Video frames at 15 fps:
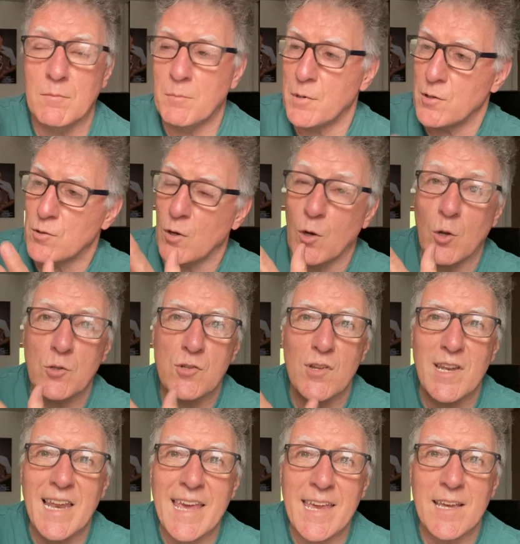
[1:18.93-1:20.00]
It's got lots of
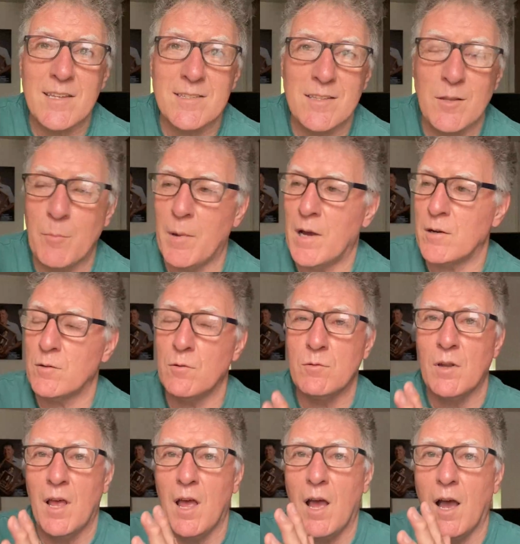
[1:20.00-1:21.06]
layers in the
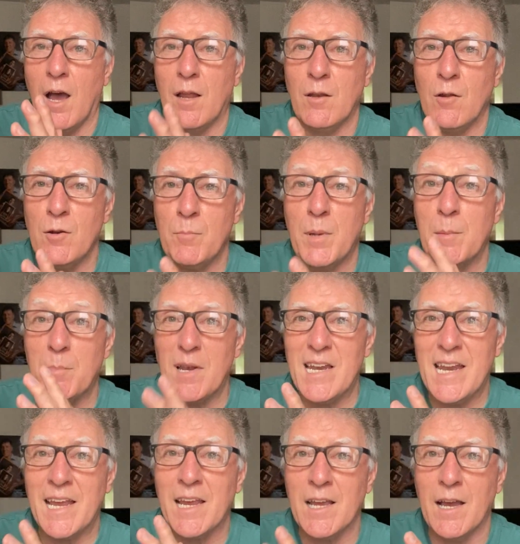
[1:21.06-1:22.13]
background. A lot of people
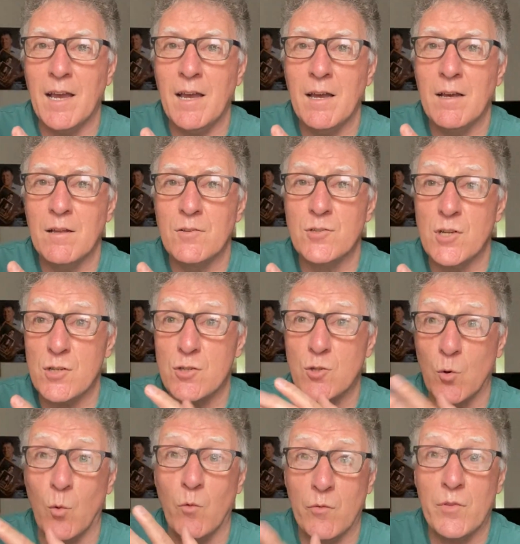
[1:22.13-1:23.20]
linger just
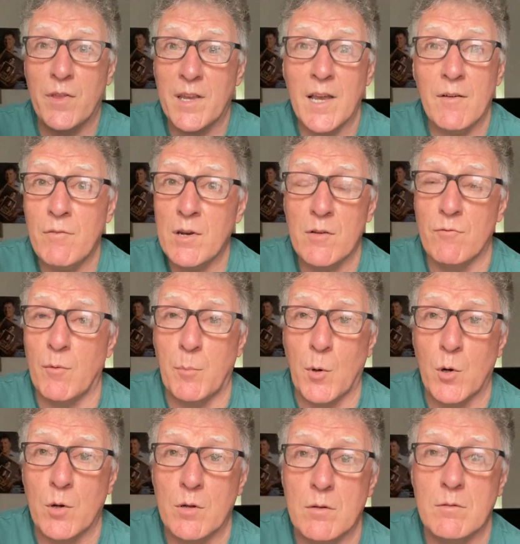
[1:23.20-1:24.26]
over the cover of a
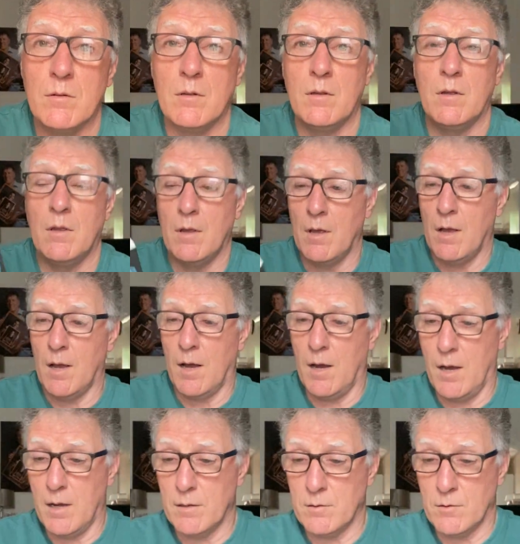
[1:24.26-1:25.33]
book.
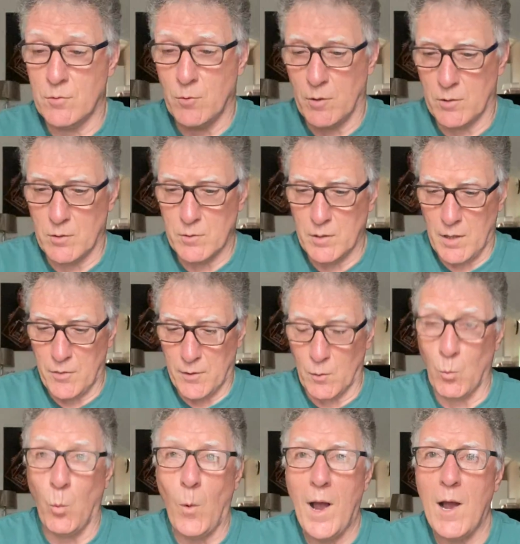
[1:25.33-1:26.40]
And so I'd look at it and
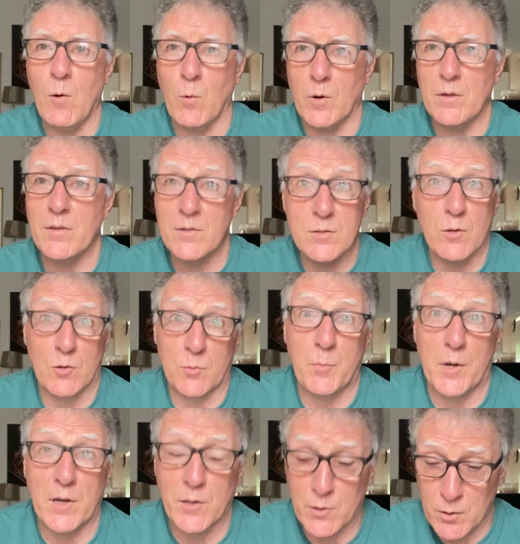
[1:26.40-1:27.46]
think, wow, this looks
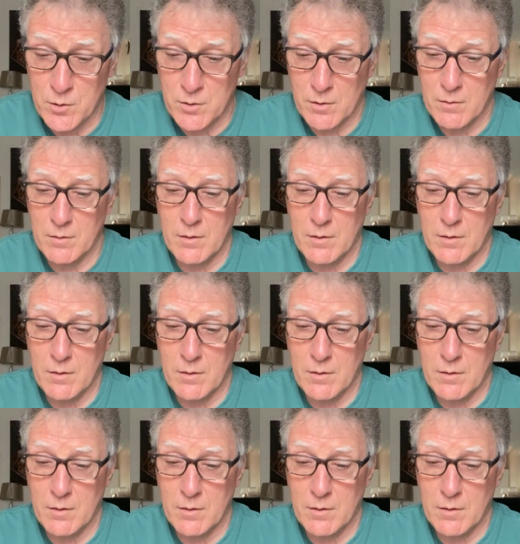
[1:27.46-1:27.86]
pretty good.